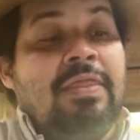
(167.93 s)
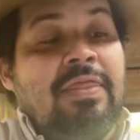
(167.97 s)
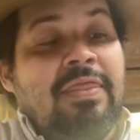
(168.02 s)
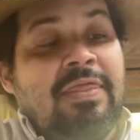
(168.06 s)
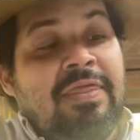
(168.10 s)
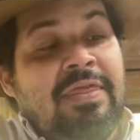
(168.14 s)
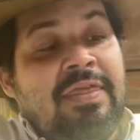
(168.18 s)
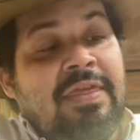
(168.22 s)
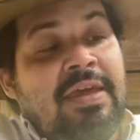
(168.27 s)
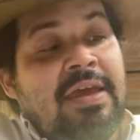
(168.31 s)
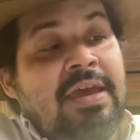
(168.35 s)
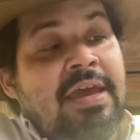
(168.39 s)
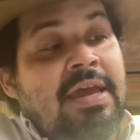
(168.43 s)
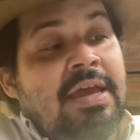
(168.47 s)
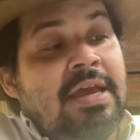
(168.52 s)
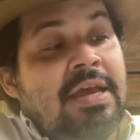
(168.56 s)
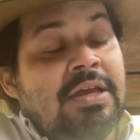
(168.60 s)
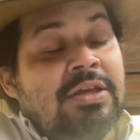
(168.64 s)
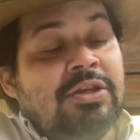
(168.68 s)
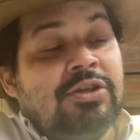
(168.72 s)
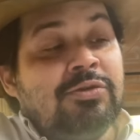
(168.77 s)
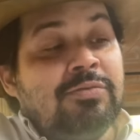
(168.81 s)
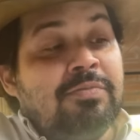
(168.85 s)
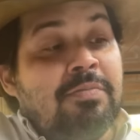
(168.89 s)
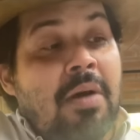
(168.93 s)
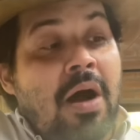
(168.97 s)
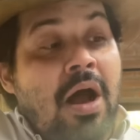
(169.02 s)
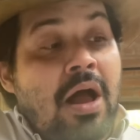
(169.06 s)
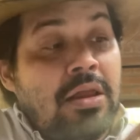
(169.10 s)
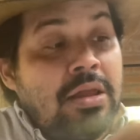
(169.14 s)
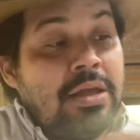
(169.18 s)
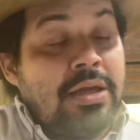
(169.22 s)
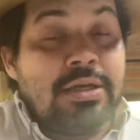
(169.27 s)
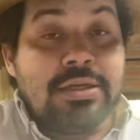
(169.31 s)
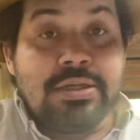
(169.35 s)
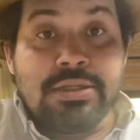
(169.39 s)
the
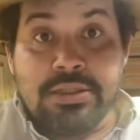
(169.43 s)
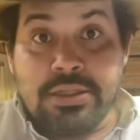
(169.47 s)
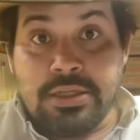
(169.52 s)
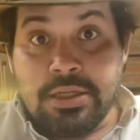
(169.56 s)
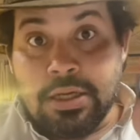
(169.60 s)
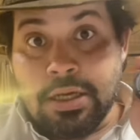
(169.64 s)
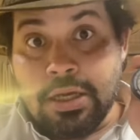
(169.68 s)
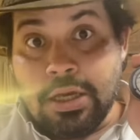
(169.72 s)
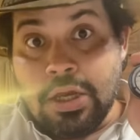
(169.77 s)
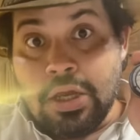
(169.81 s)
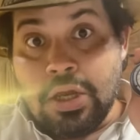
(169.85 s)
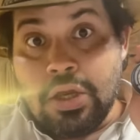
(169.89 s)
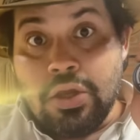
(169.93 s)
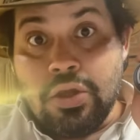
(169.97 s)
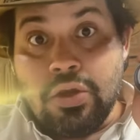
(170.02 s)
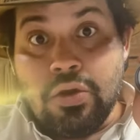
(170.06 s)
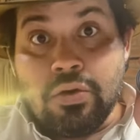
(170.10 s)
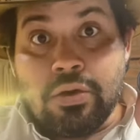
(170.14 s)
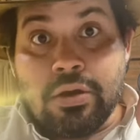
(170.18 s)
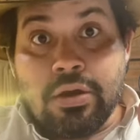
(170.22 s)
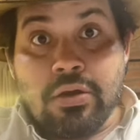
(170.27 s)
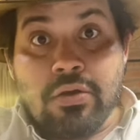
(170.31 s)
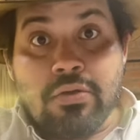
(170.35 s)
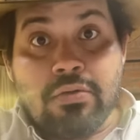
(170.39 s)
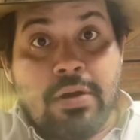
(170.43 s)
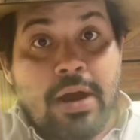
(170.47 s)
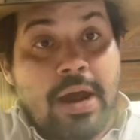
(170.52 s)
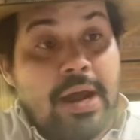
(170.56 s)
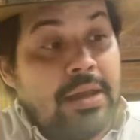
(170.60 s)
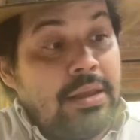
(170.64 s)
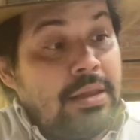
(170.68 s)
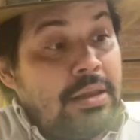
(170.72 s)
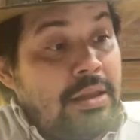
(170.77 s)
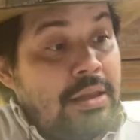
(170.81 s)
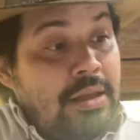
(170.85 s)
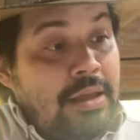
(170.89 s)
smallest you can
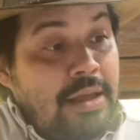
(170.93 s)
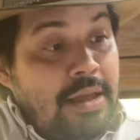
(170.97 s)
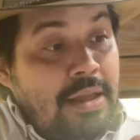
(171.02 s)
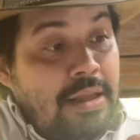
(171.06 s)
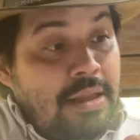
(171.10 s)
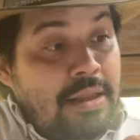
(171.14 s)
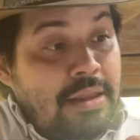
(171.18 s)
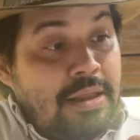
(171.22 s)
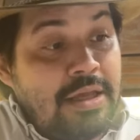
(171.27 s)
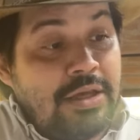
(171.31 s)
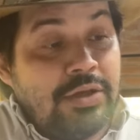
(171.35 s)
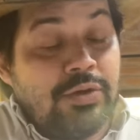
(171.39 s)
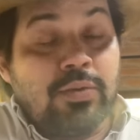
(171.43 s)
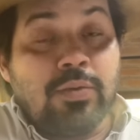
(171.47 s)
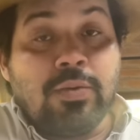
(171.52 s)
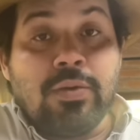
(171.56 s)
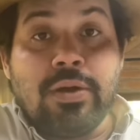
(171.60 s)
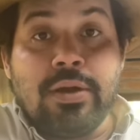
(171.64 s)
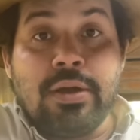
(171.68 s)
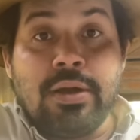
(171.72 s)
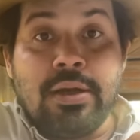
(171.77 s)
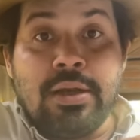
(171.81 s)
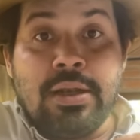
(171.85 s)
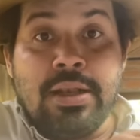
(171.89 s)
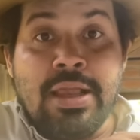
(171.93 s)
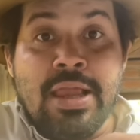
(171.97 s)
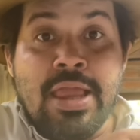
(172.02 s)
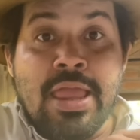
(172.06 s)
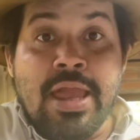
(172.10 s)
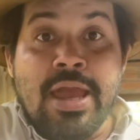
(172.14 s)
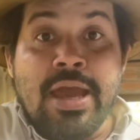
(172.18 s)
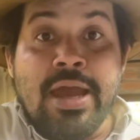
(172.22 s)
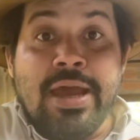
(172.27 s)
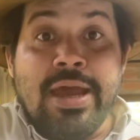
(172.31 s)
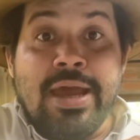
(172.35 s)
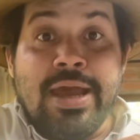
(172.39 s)
grind in this one,
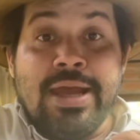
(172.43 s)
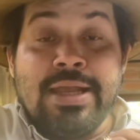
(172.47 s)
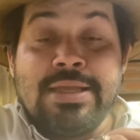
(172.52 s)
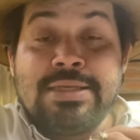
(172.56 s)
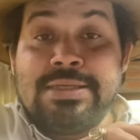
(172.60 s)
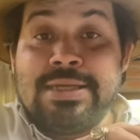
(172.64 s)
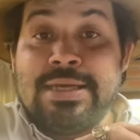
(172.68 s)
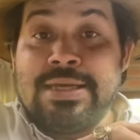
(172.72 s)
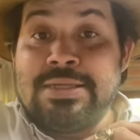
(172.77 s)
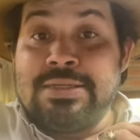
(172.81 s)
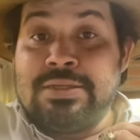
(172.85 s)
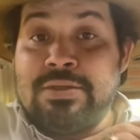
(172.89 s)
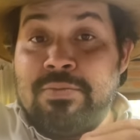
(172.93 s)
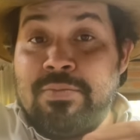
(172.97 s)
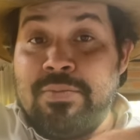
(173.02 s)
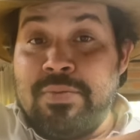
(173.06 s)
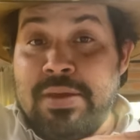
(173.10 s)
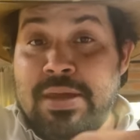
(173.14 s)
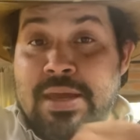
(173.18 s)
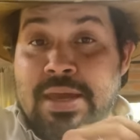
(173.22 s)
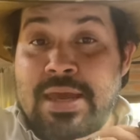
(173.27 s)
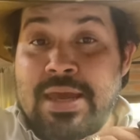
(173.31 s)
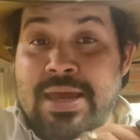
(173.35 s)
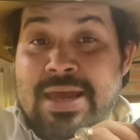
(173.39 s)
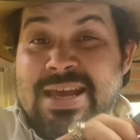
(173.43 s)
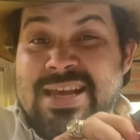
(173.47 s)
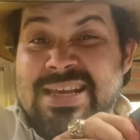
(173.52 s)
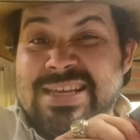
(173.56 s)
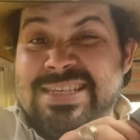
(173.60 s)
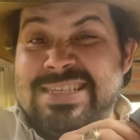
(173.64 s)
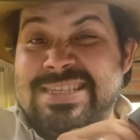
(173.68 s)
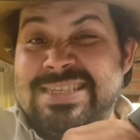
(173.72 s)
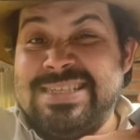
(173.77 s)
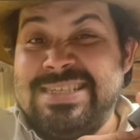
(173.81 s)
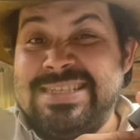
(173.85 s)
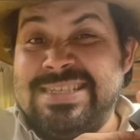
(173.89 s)
it says to be
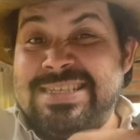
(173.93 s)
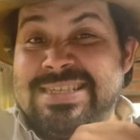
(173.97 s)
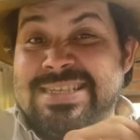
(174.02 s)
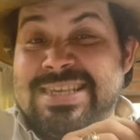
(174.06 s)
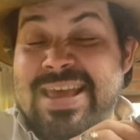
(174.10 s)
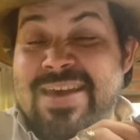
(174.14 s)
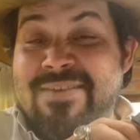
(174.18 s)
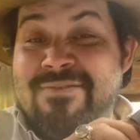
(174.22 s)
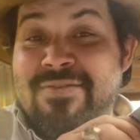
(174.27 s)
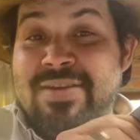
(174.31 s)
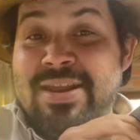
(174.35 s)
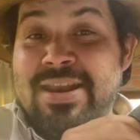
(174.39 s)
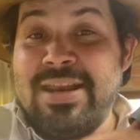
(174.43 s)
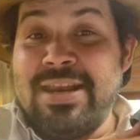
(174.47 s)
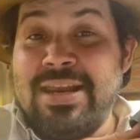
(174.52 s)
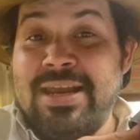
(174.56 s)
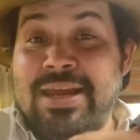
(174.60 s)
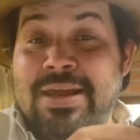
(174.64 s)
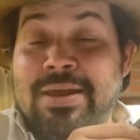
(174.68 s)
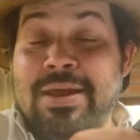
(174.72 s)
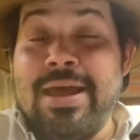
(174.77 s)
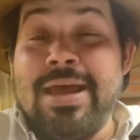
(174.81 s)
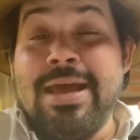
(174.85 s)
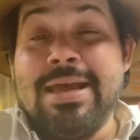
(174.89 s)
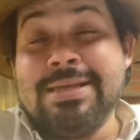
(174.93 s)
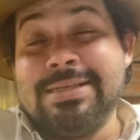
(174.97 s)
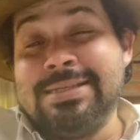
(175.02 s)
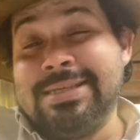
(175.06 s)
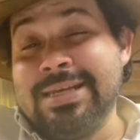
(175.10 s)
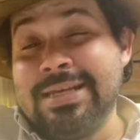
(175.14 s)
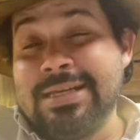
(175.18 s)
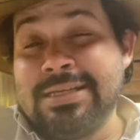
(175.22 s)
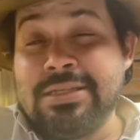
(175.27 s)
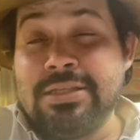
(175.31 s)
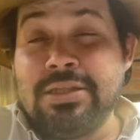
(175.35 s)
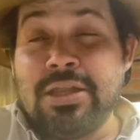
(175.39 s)

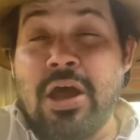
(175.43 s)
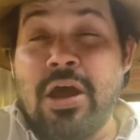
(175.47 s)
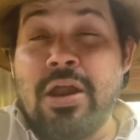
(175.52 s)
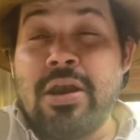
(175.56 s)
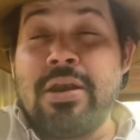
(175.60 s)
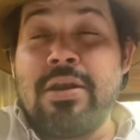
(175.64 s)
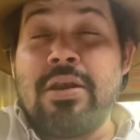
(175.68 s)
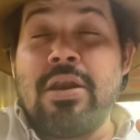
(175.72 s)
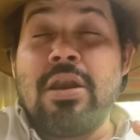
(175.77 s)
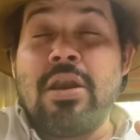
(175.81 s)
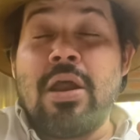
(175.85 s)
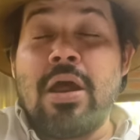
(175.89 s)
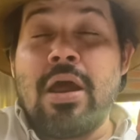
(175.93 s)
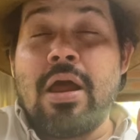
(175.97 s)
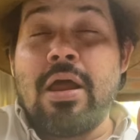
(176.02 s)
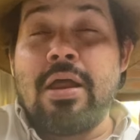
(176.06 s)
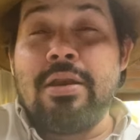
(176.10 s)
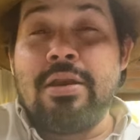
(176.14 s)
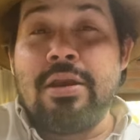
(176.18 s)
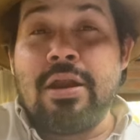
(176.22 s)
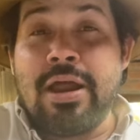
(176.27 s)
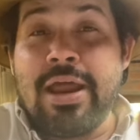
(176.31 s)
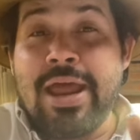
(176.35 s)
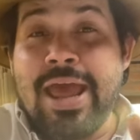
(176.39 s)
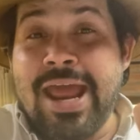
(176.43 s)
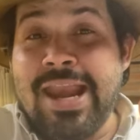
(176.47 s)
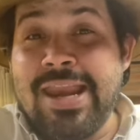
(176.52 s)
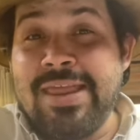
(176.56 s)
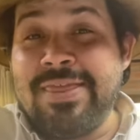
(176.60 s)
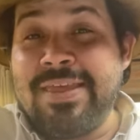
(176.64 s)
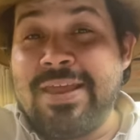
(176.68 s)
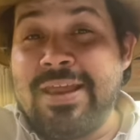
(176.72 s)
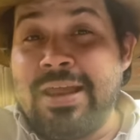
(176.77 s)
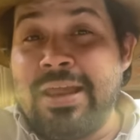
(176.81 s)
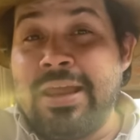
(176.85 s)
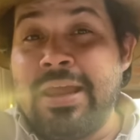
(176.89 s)
6, not
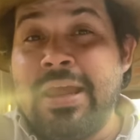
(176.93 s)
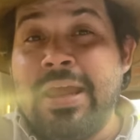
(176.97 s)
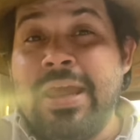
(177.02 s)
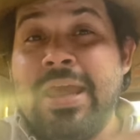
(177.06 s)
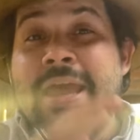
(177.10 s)
anything